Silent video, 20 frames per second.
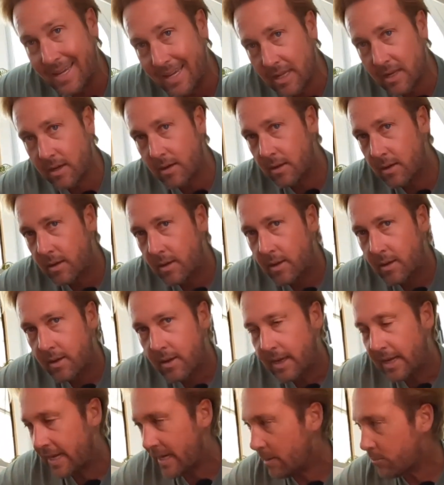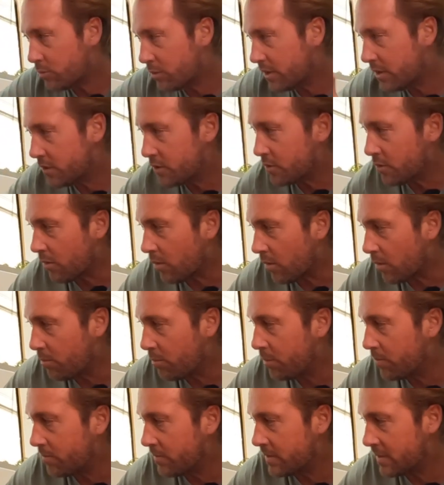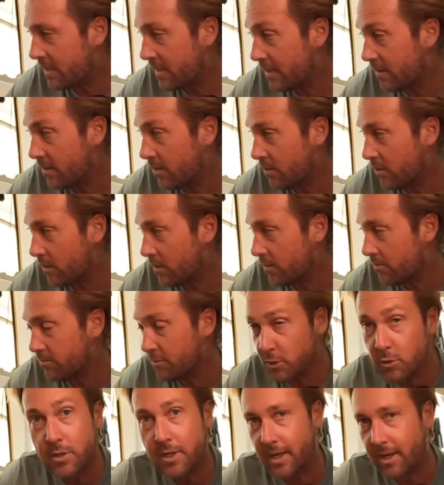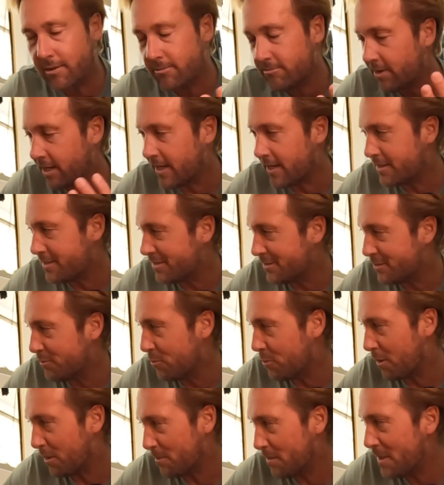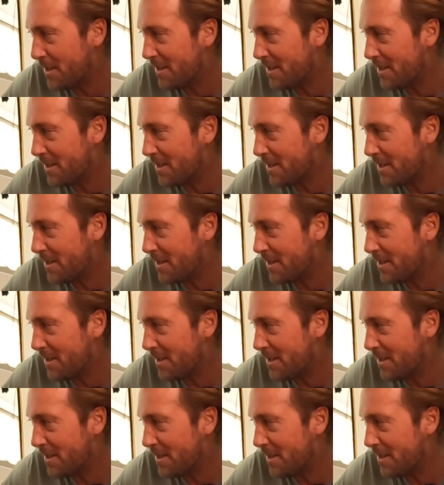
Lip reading: in amperage or using it, I guess is the word I'm